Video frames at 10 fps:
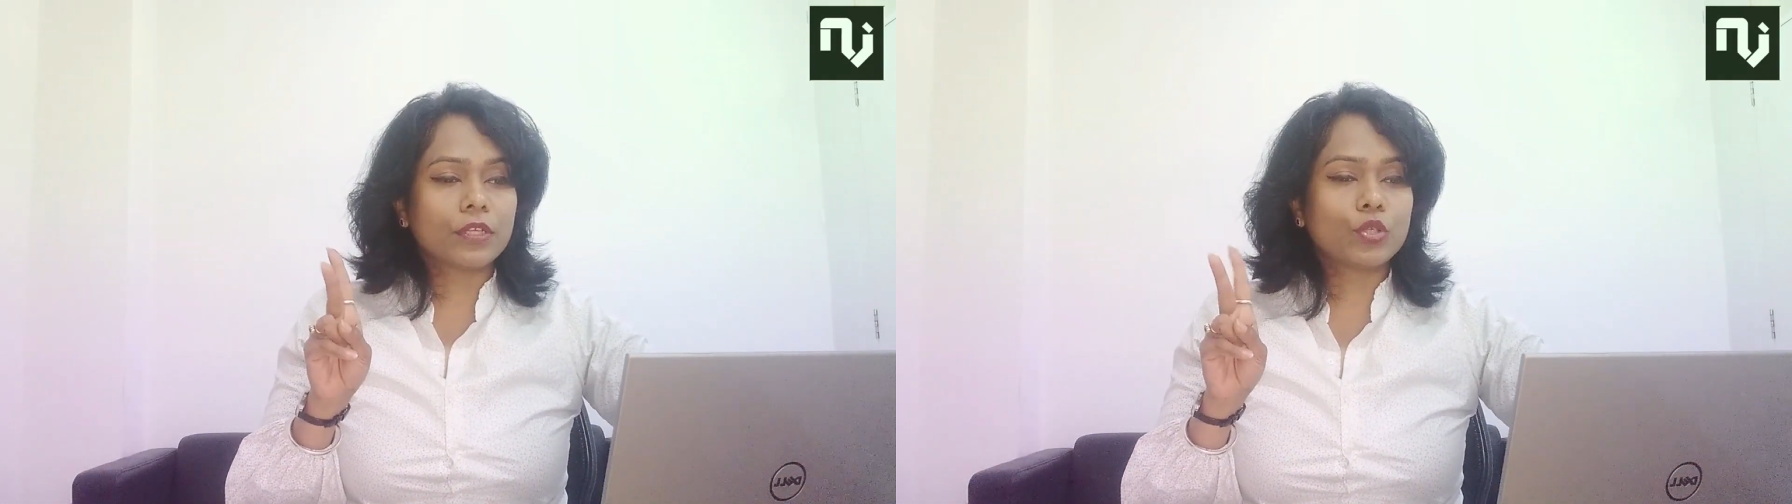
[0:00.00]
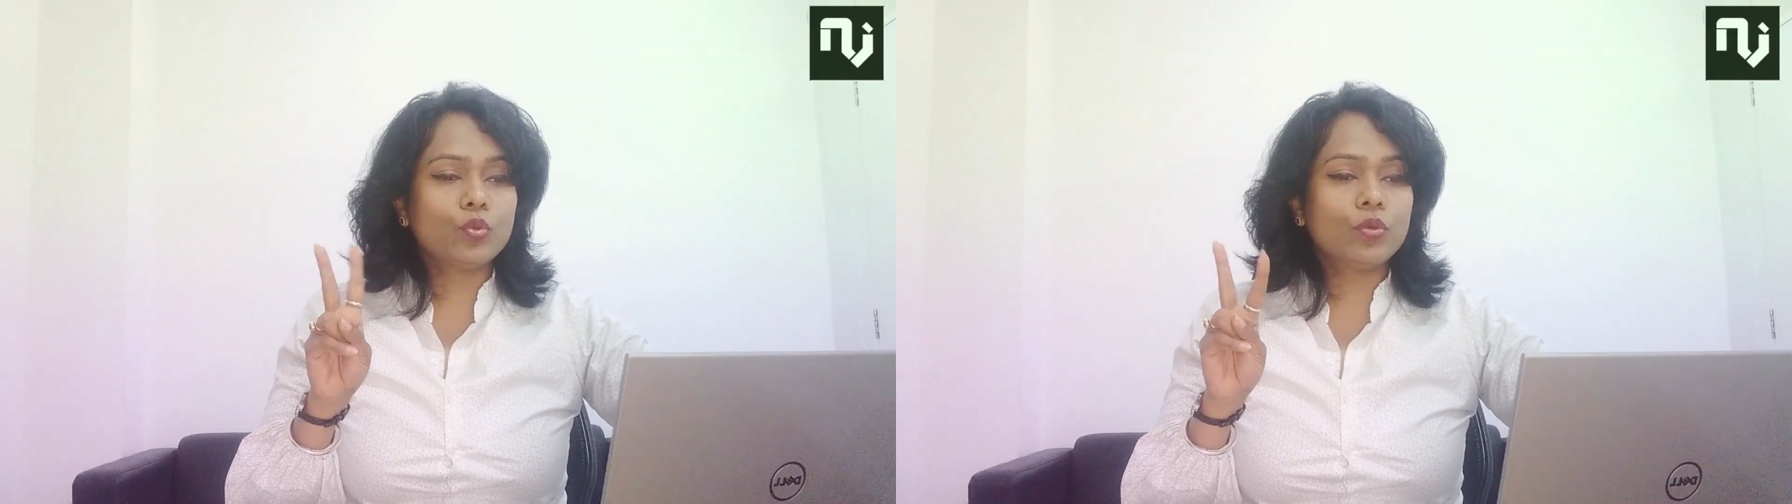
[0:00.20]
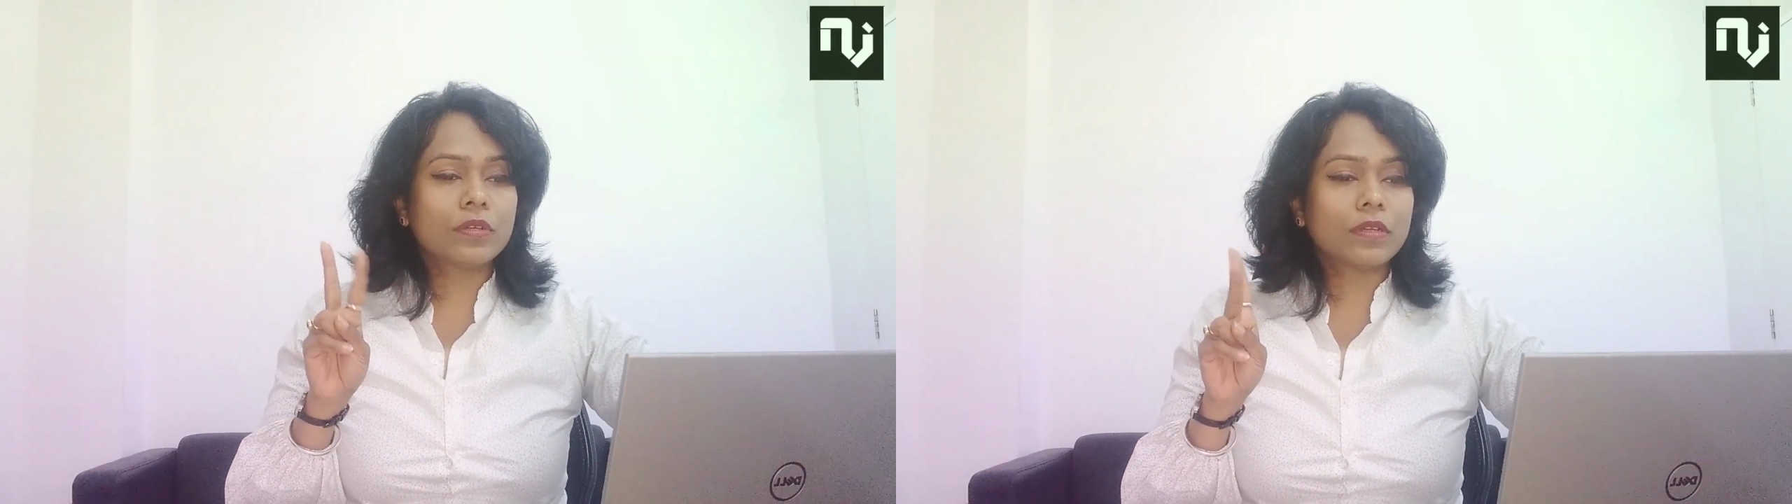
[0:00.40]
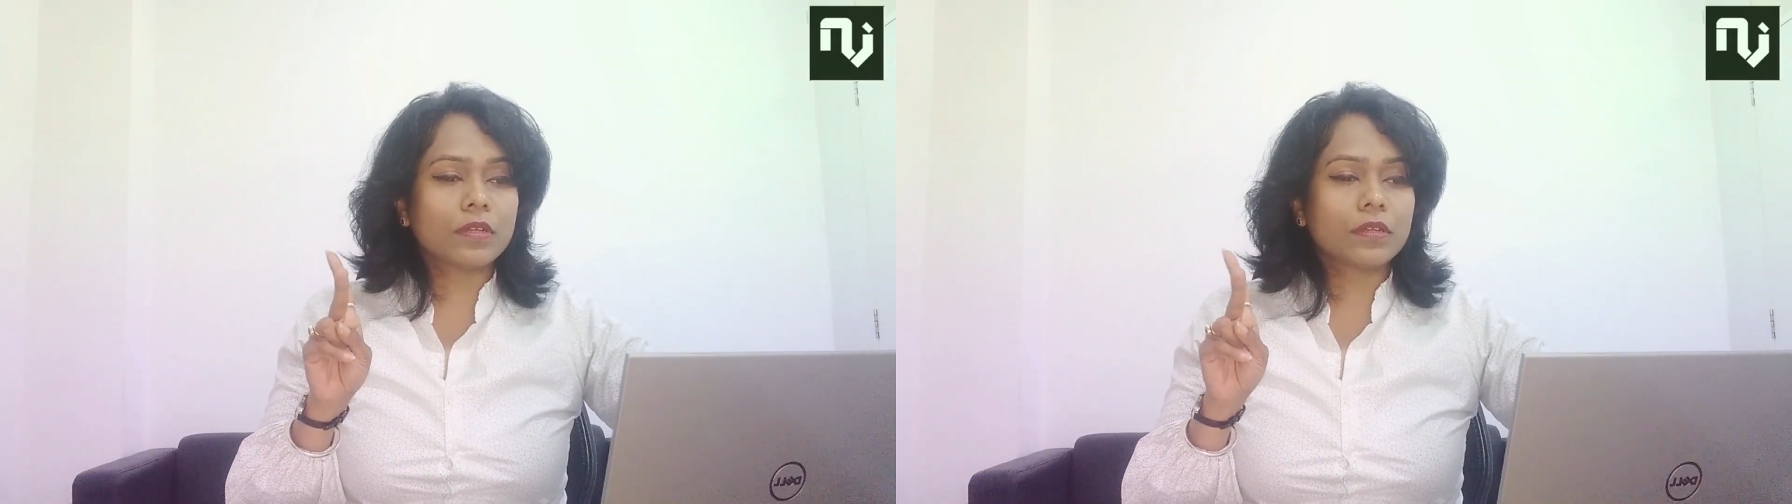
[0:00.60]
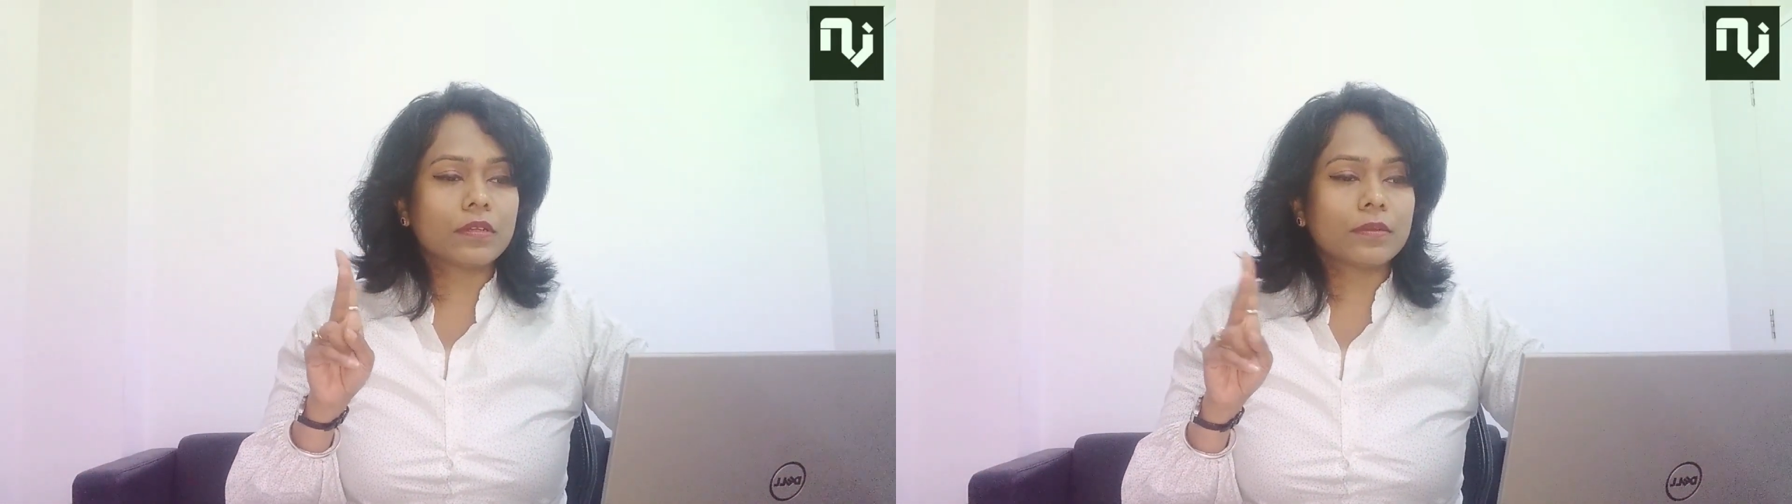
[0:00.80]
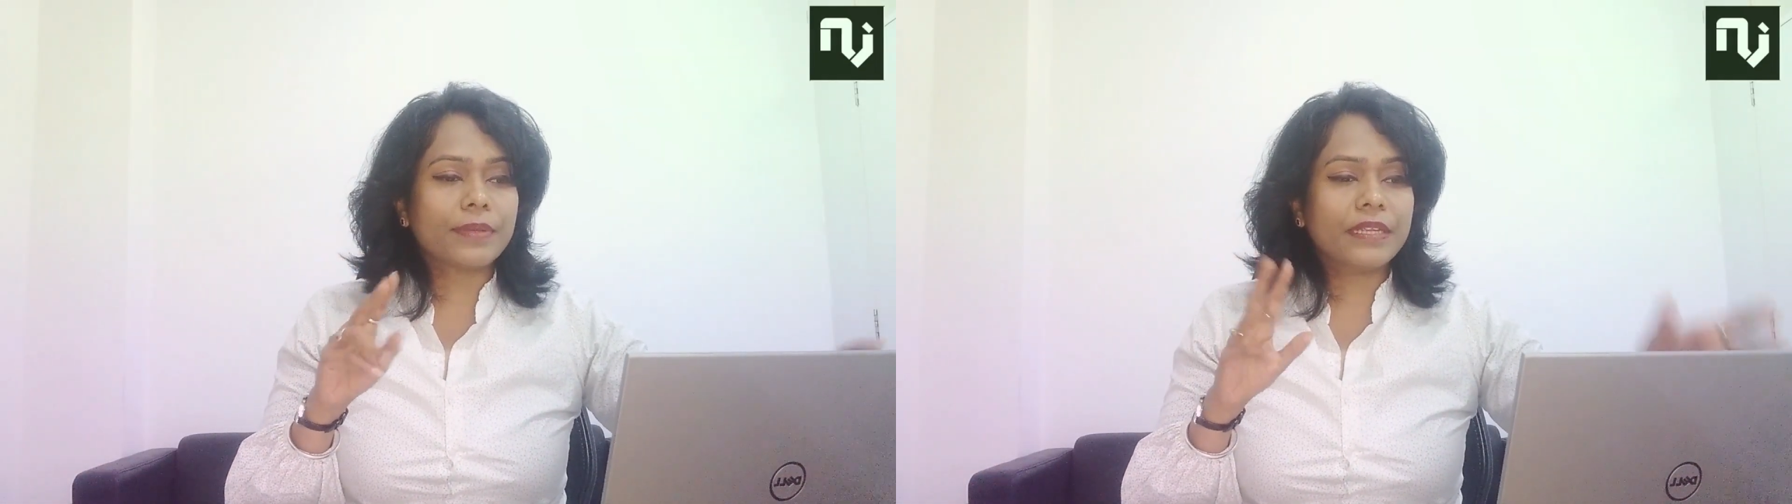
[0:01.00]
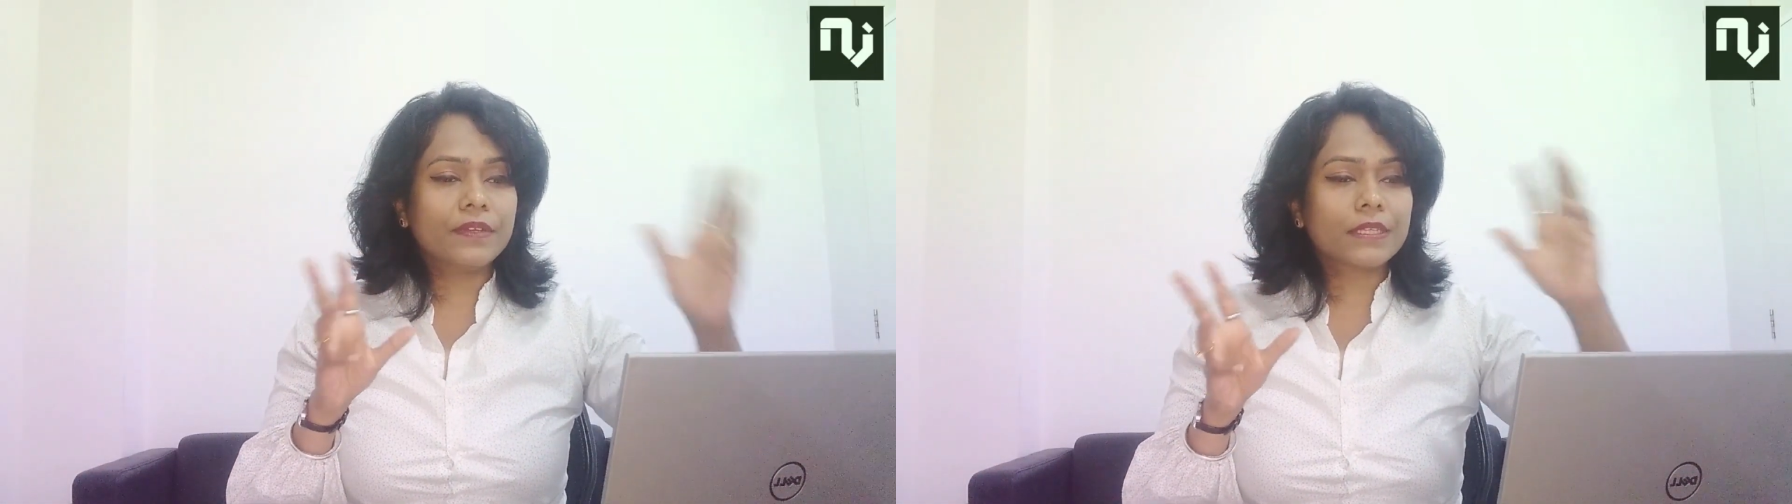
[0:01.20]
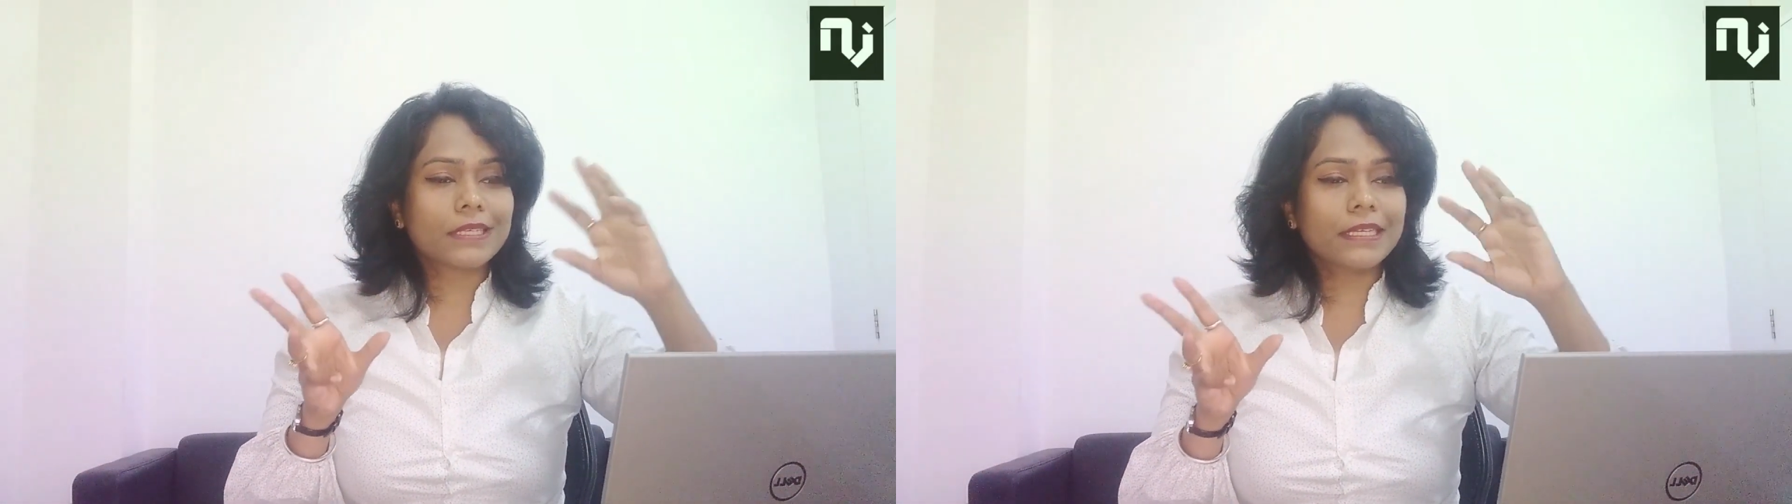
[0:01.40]
to
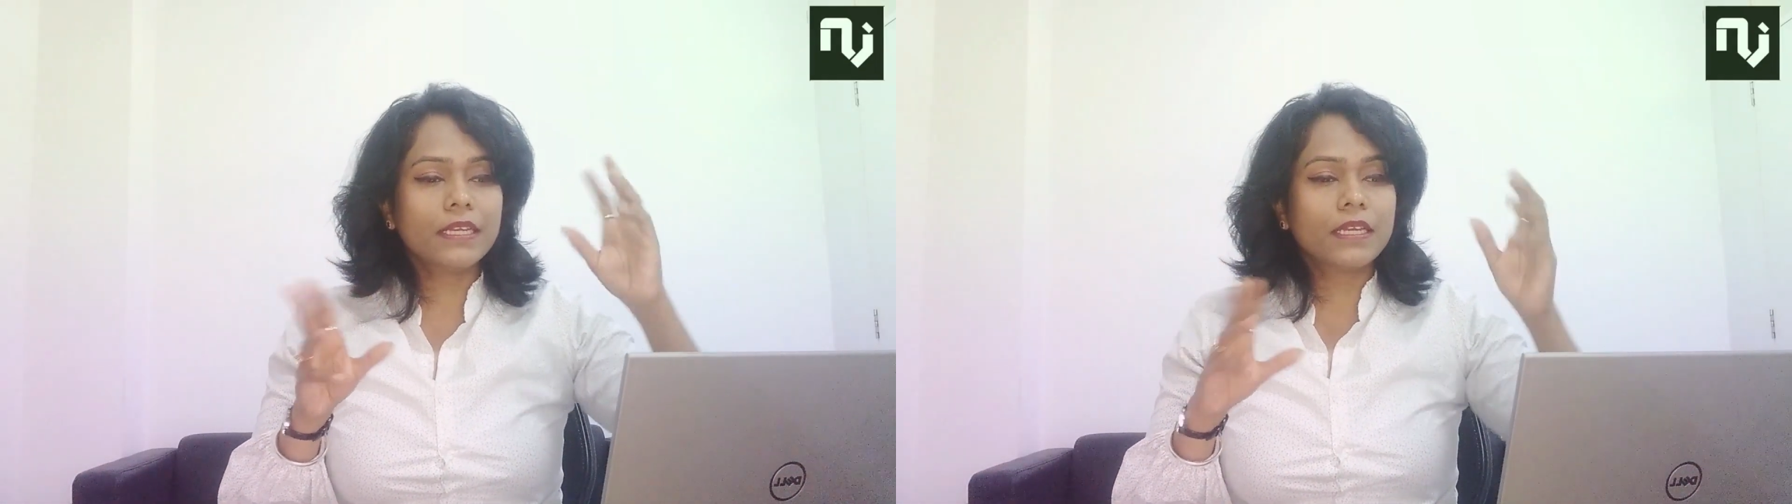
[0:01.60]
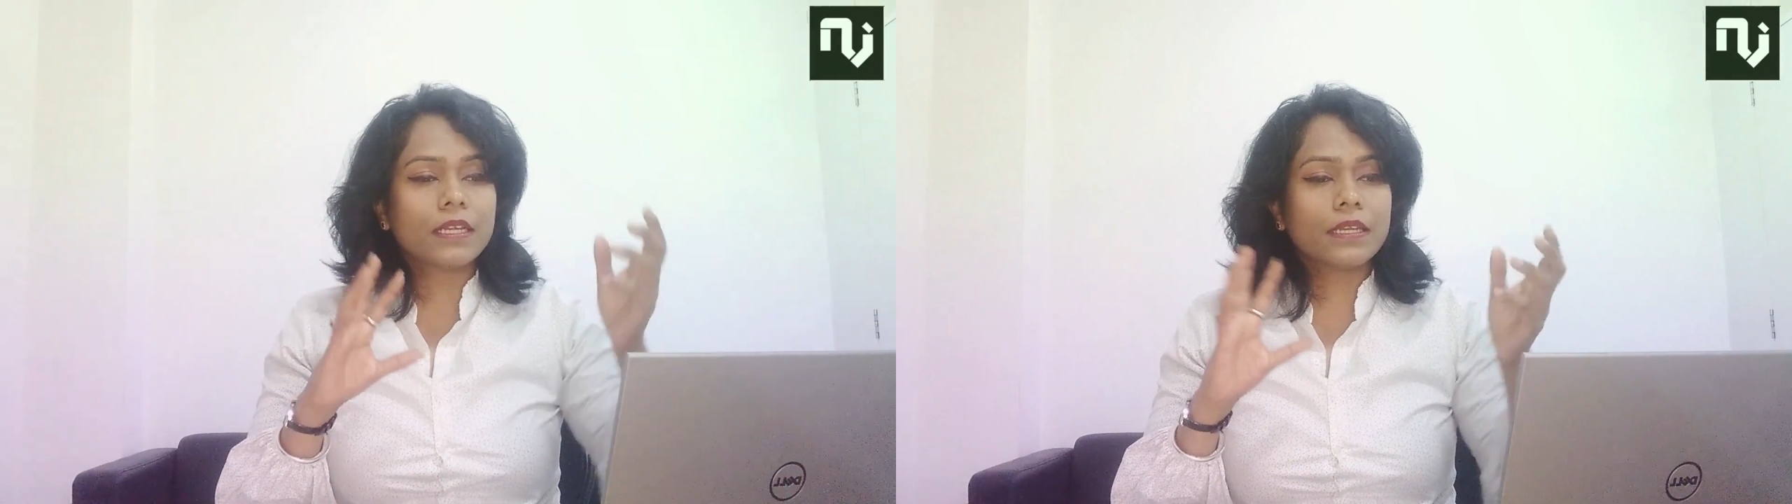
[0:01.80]
previously